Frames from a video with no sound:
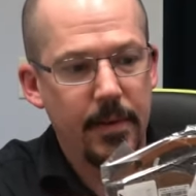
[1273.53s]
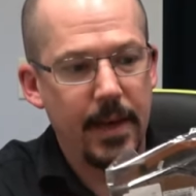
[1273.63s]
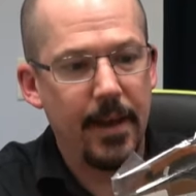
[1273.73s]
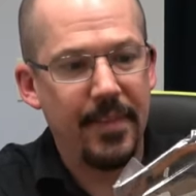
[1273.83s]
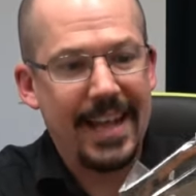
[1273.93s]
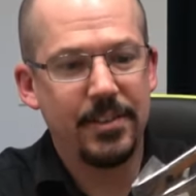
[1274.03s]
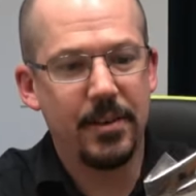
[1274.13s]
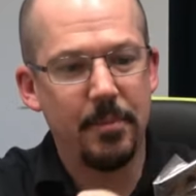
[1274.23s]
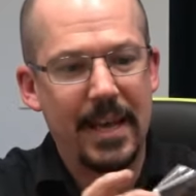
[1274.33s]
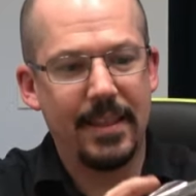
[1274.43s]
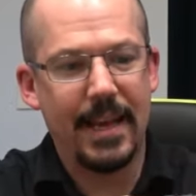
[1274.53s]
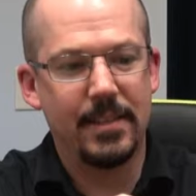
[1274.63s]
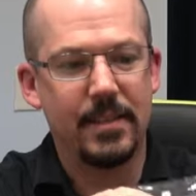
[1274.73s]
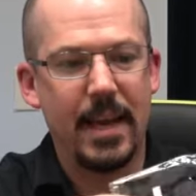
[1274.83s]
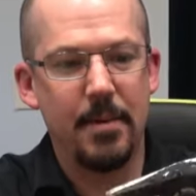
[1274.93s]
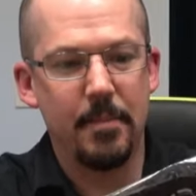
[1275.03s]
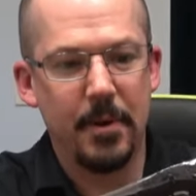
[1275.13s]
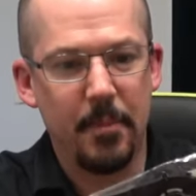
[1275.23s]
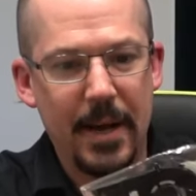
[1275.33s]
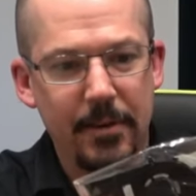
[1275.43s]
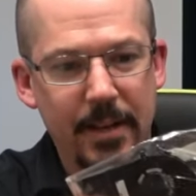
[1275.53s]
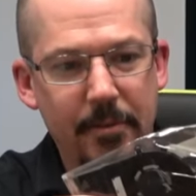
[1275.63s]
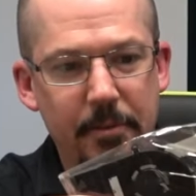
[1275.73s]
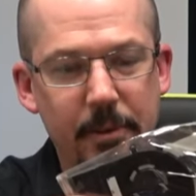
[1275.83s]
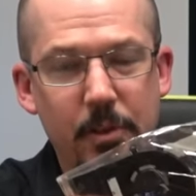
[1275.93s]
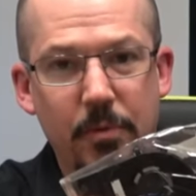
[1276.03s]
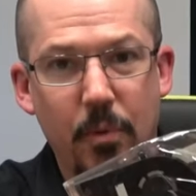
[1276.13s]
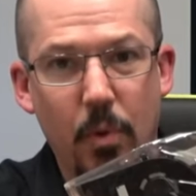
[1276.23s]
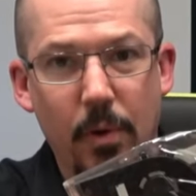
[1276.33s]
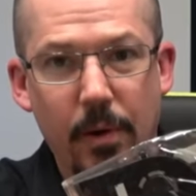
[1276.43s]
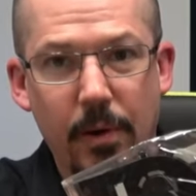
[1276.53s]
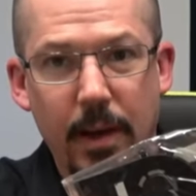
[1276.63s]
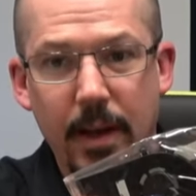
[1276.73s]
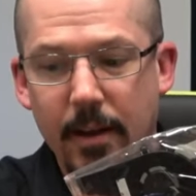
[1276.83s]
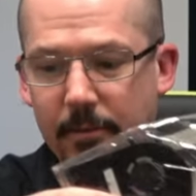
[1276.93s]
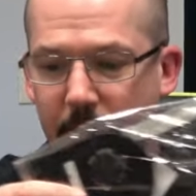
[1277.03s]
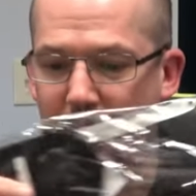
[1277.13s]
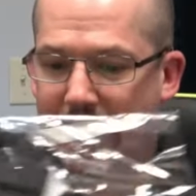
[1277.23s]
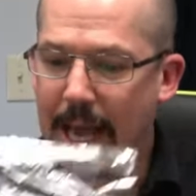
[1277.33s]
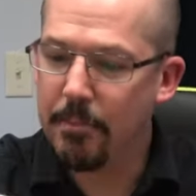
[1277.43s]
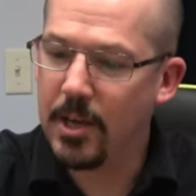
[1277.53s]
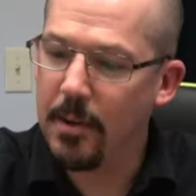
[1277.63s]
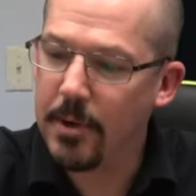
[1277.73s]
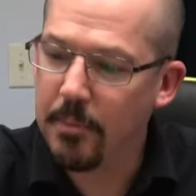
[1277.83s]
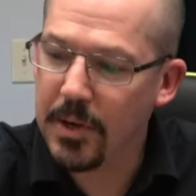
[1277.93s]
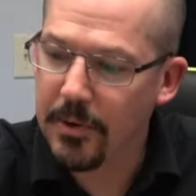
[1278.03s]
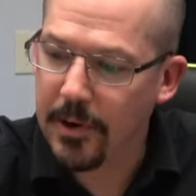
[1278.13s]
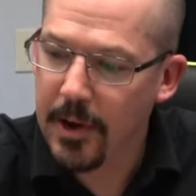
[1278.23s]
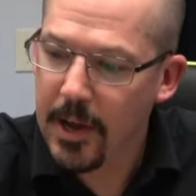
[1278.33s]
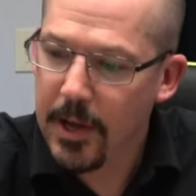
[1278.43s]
and that's going to make that same amount of difference for uh, for my laptop computer.